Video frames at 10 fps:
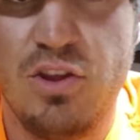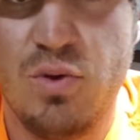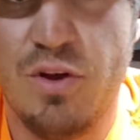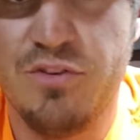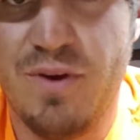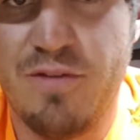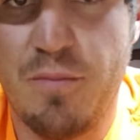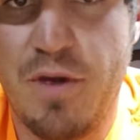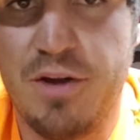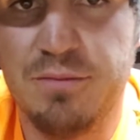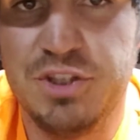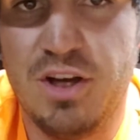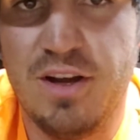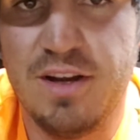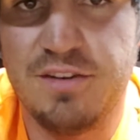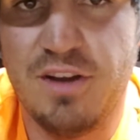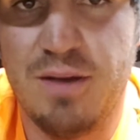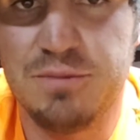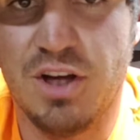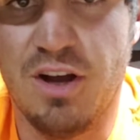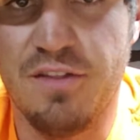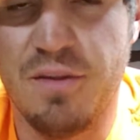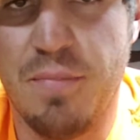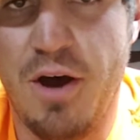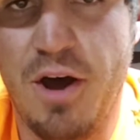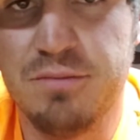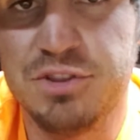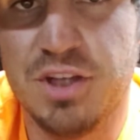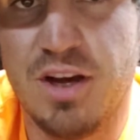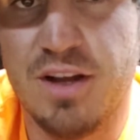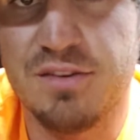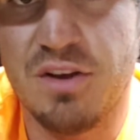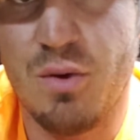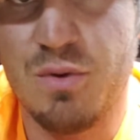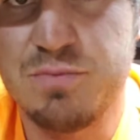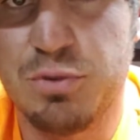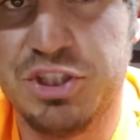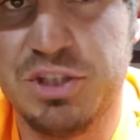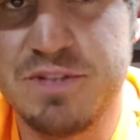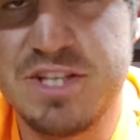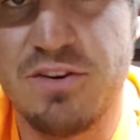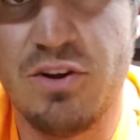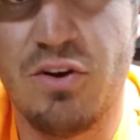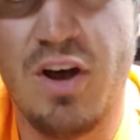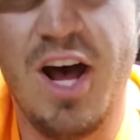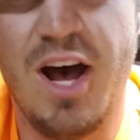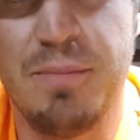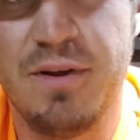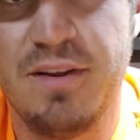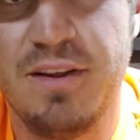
You also have a bottom jaw and a top jaw. The bottom jaw is always pushing material up.